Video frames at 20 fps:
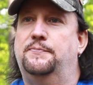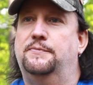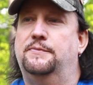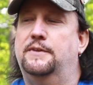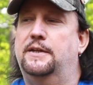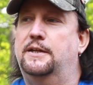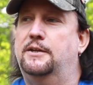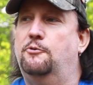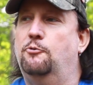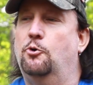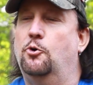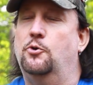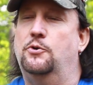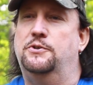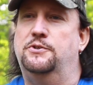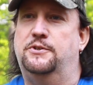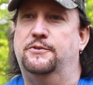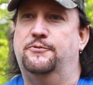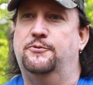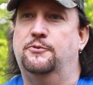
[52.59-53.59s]
they grow
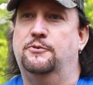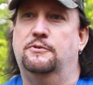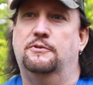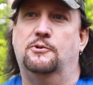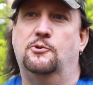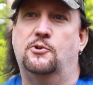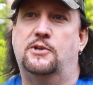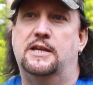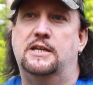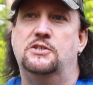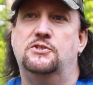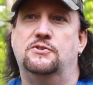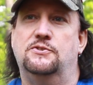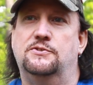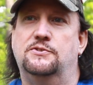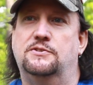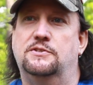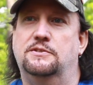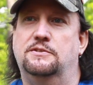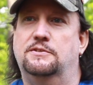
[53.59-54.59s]
in different
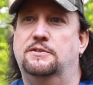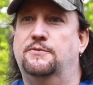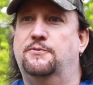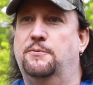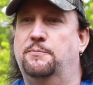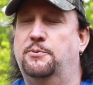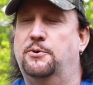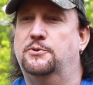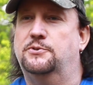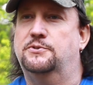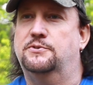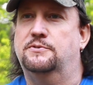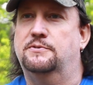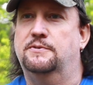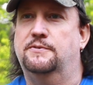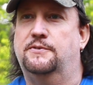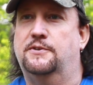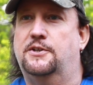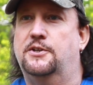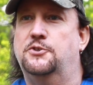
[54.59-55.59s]
locations in different parts
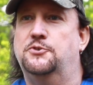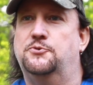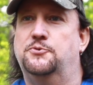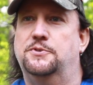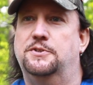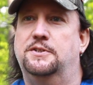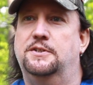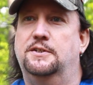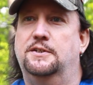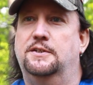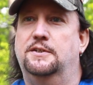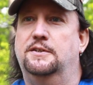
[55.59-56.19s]
of the country.